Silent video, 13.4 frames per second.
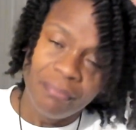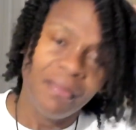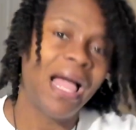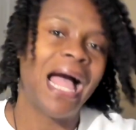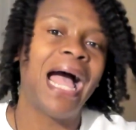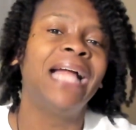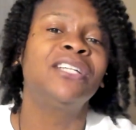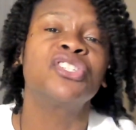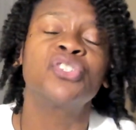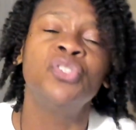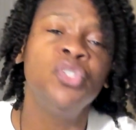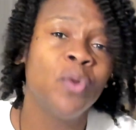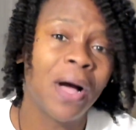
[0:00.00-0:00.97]
I
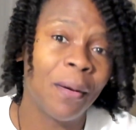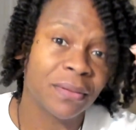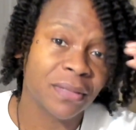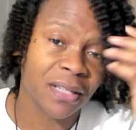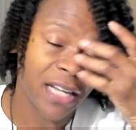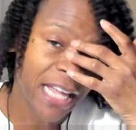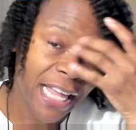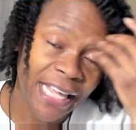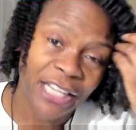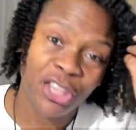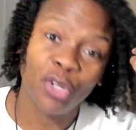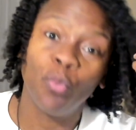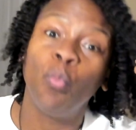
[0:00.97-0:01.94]
just knew I was a
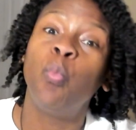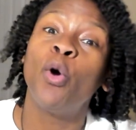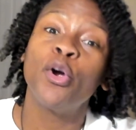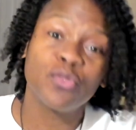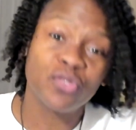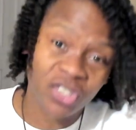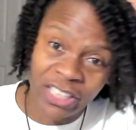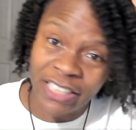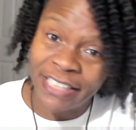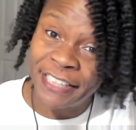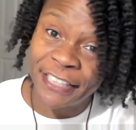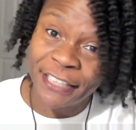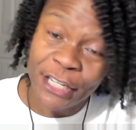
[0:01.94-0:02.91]
the worst,
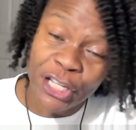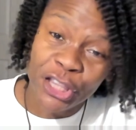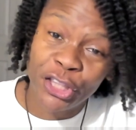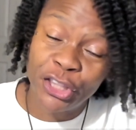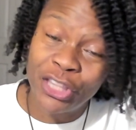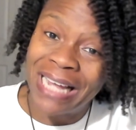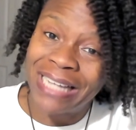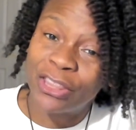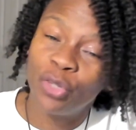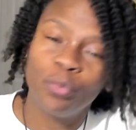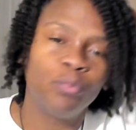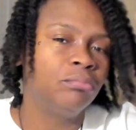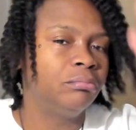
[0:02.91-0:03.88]
the the not
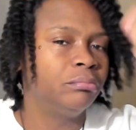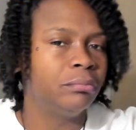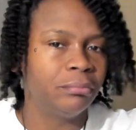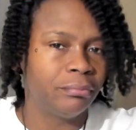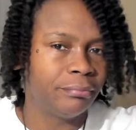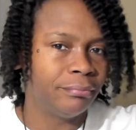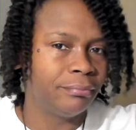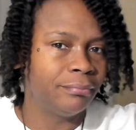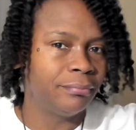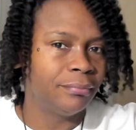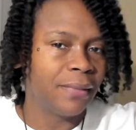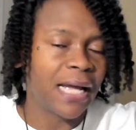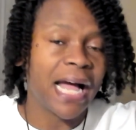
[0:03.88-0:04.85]
the
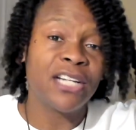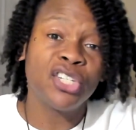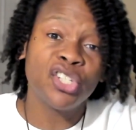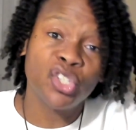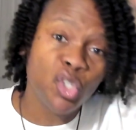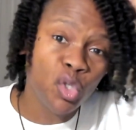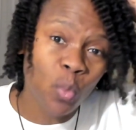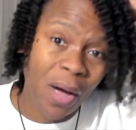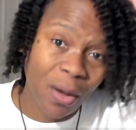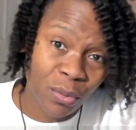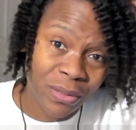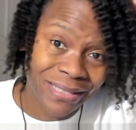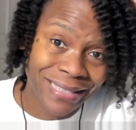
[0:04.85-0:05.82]
I just knew I
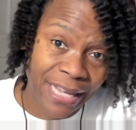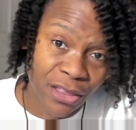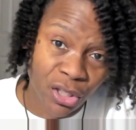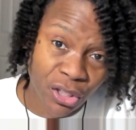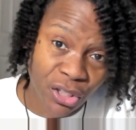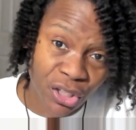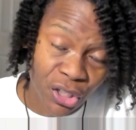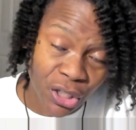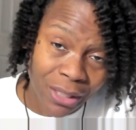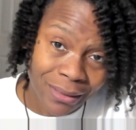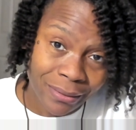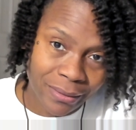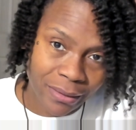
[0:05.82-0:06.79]
was like the
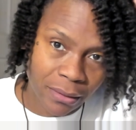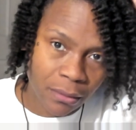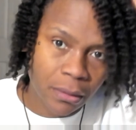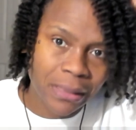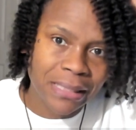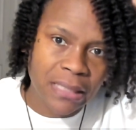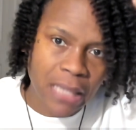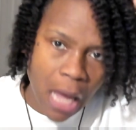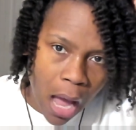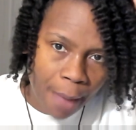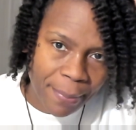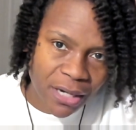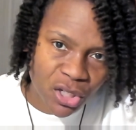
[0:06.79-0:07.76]
the the
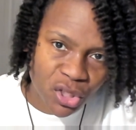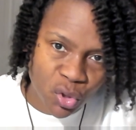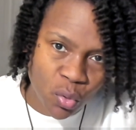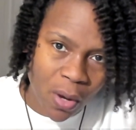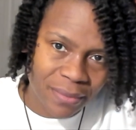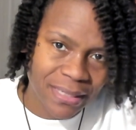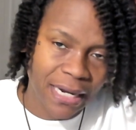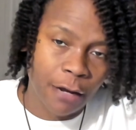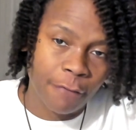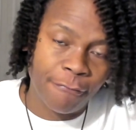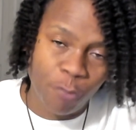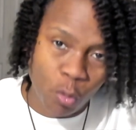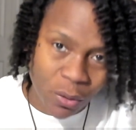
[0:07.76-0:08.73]
top. I just knew I was like a
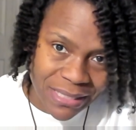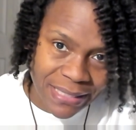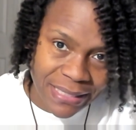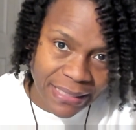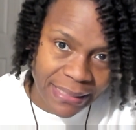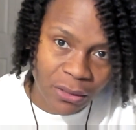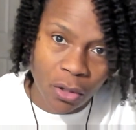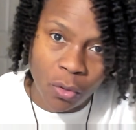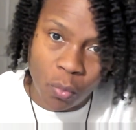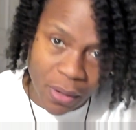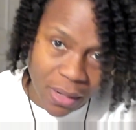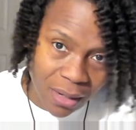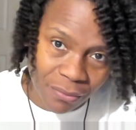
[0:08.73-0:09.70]
4C or
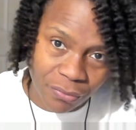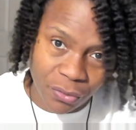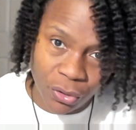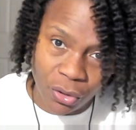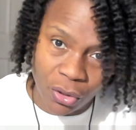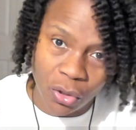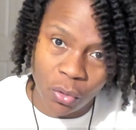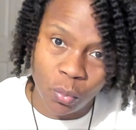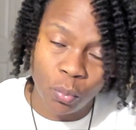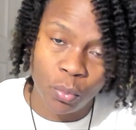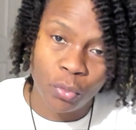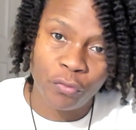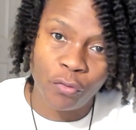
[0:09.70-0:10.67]
whatever, you know,
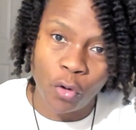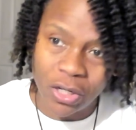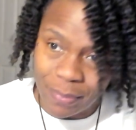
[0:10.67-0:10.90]
far as